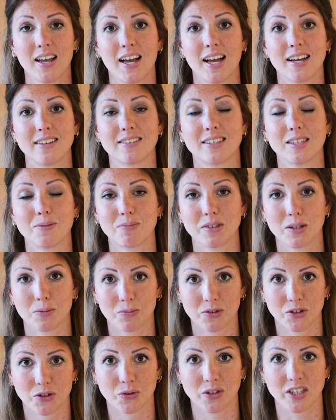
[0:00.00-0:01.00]
And tip
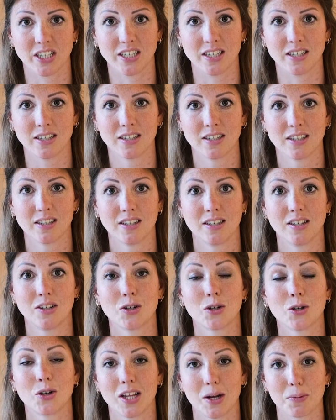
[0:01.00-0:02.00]
number 3,
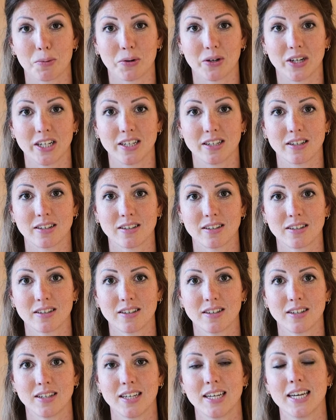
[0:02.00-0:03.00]
collaborate.
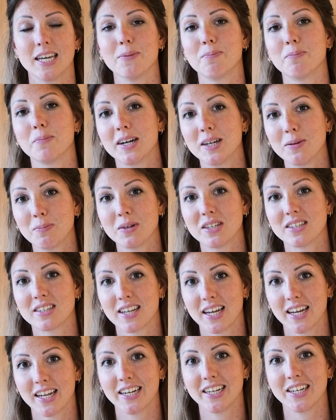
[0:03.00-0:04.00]
It might be
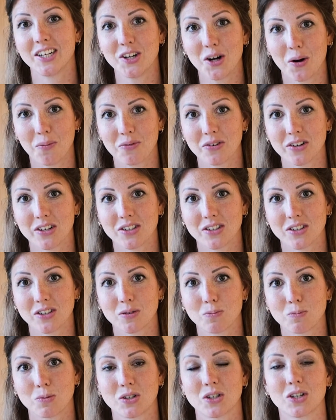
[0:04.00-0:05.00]
stating the obvious,
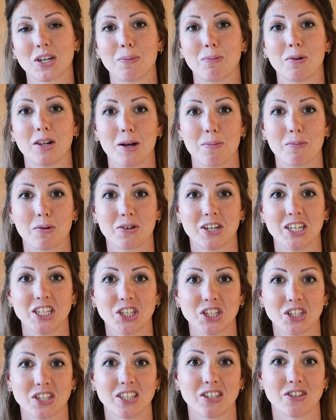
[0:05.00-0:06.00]
but
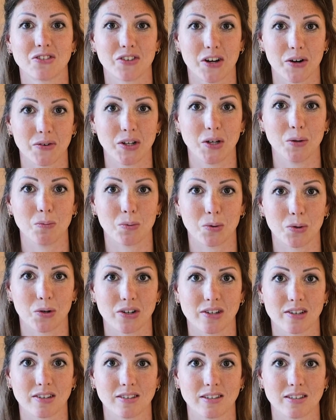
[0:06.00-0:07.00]
collaboration is very
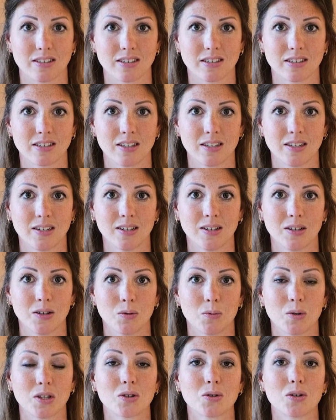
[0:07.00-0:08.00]
important.
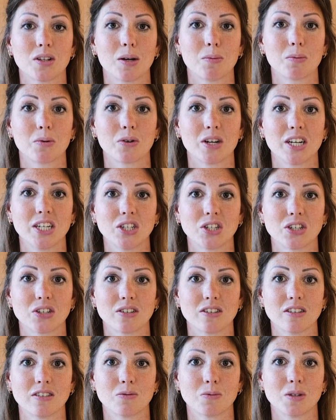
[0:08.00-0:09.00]
With
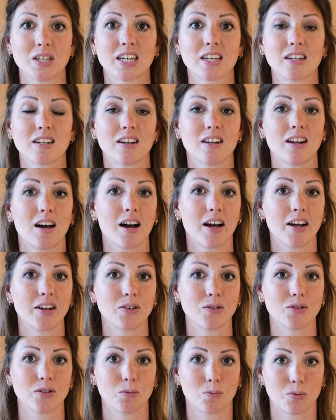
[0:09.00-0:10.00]
collaboration, we can
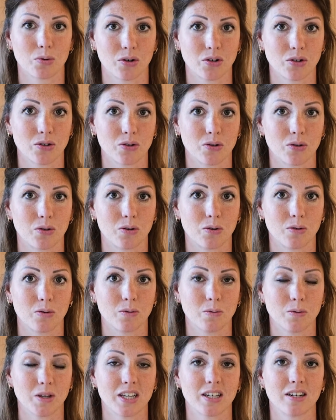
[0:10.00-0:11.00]
align on the product goal,
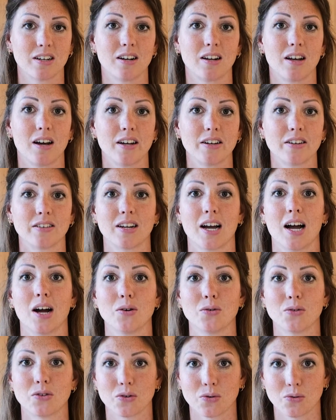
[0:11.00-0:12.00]
we can align on
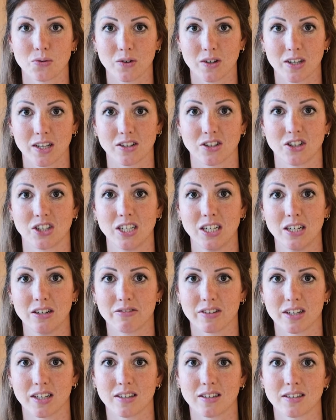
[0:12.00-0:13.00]
how to
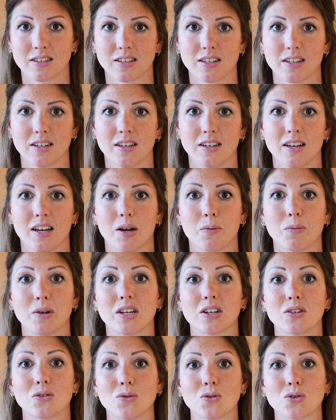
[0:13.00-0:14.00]
achieve it, and we
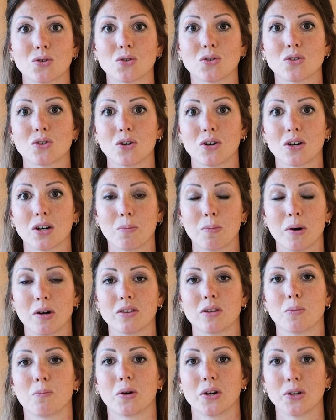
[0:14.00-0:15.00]
can also talk about
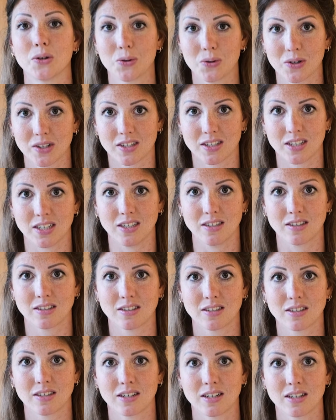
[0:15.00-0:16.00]
the
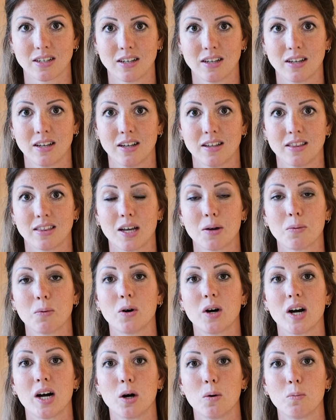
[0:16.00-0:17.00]
priorities. That
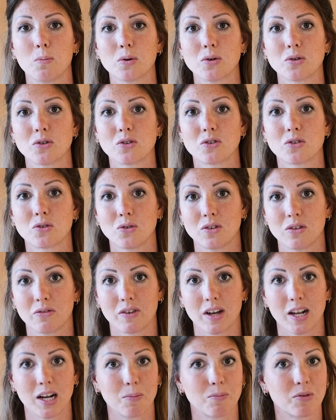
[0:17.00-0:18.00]
will help us to
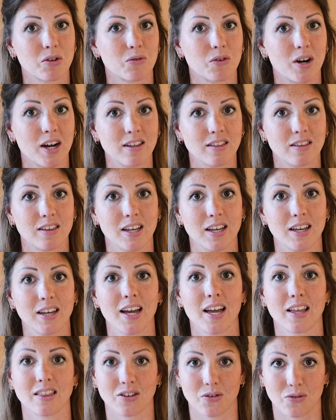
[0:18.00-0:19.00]
develop the right thing
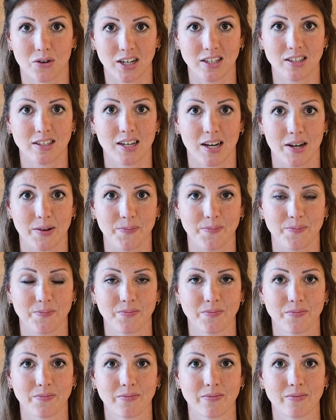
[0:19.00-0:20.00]
at the right time.
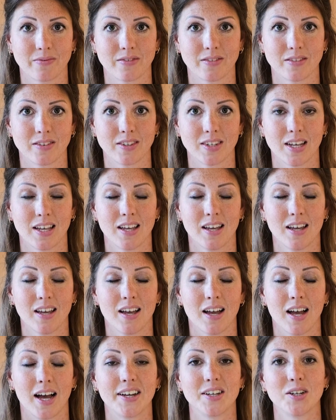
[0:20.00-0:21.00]

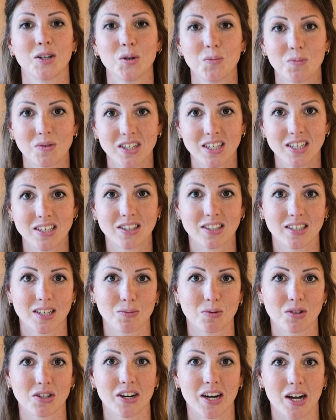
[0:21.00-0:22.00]
I hope these
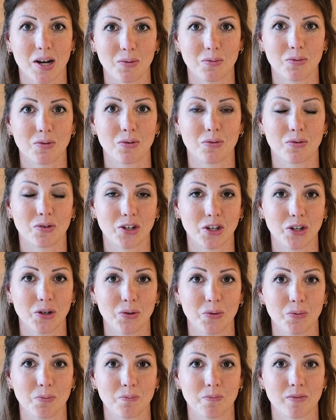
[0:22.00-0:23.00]
tips are helpful for
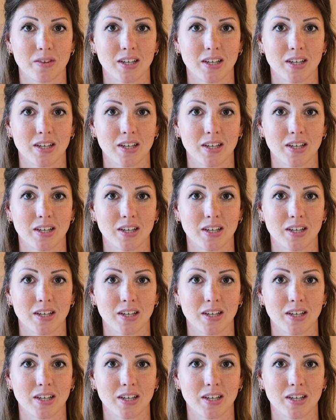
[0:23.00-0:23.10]
you.